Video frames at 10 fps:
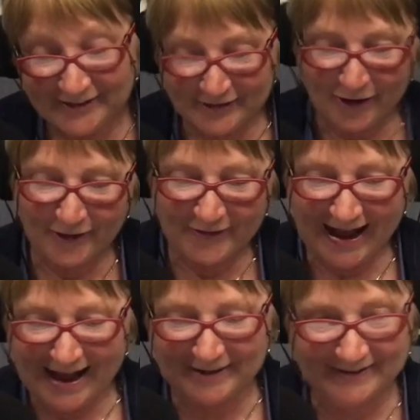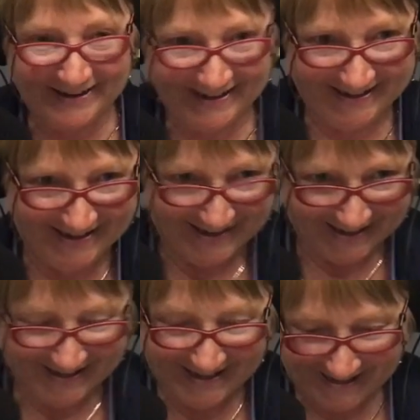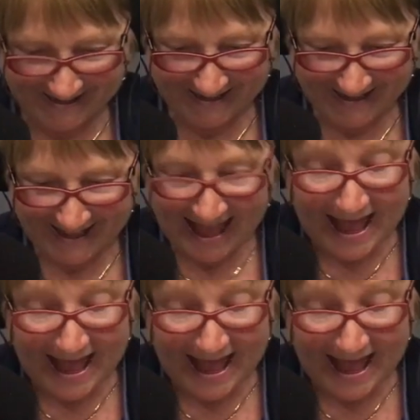And long-term, the bank balance as well.